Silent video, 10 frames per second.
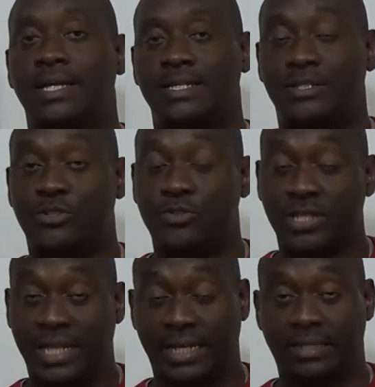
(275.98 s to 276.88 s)
is
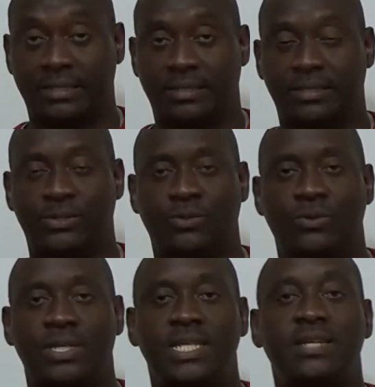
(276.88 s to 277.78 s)
3x.
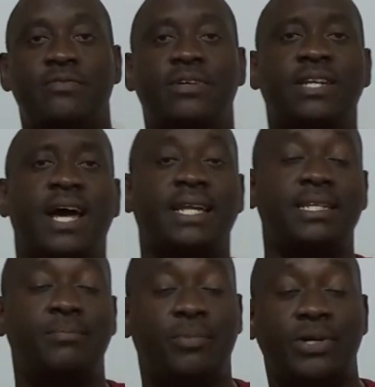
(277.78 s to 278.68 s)
So even at
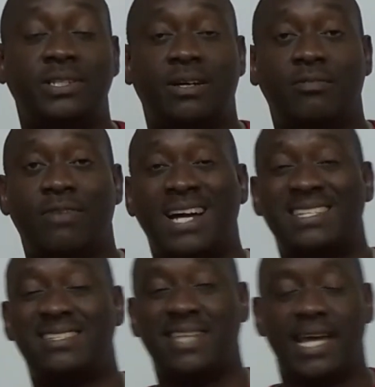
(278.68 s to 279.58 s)
the point of
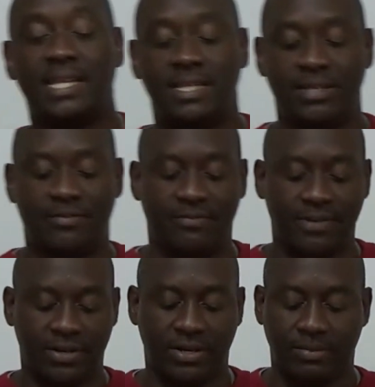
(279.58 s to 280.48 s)
assigning the
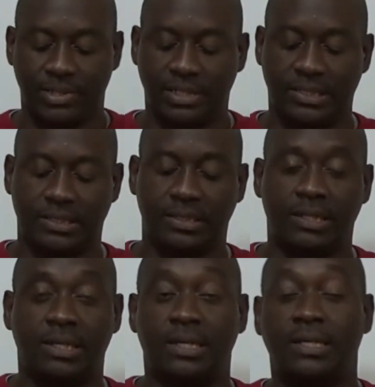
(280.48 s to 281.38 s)
variables,
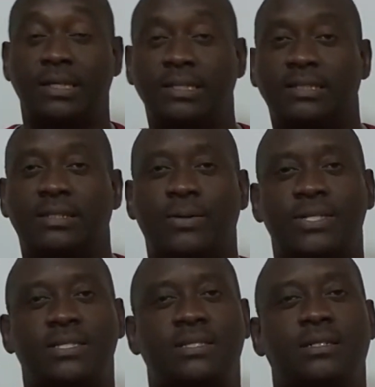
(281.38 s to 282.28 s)
this
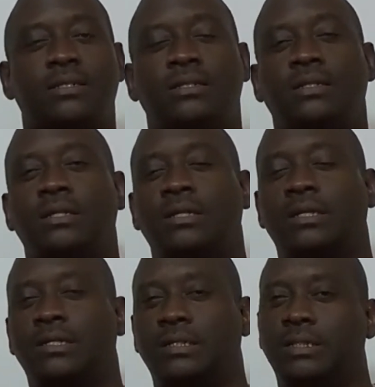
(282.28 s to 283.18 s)
question
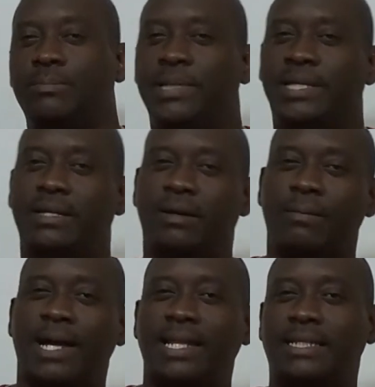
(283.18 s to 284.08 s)
could
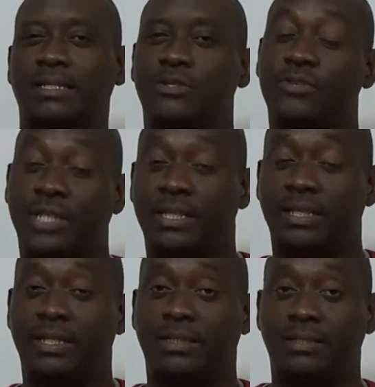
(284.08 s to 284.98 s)
become a little tricky
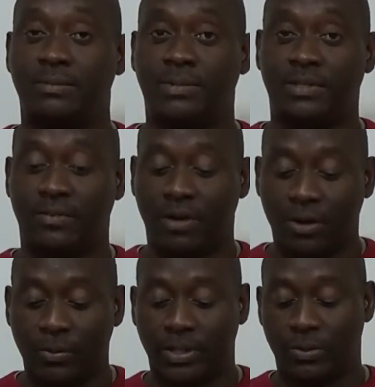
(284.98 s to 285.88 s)
in terms of
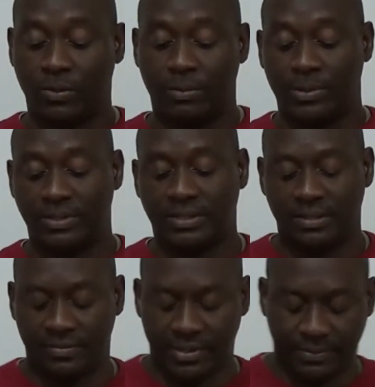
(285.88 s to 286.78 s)
how we go about
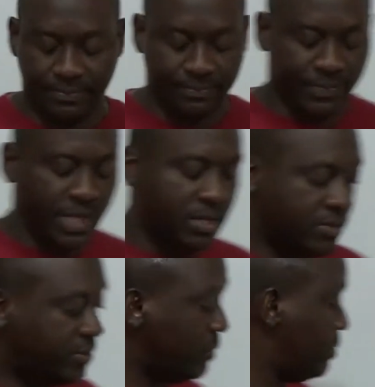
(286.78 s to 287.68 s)
solving.
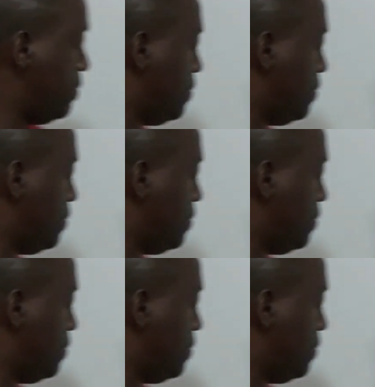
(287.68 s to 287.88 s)
So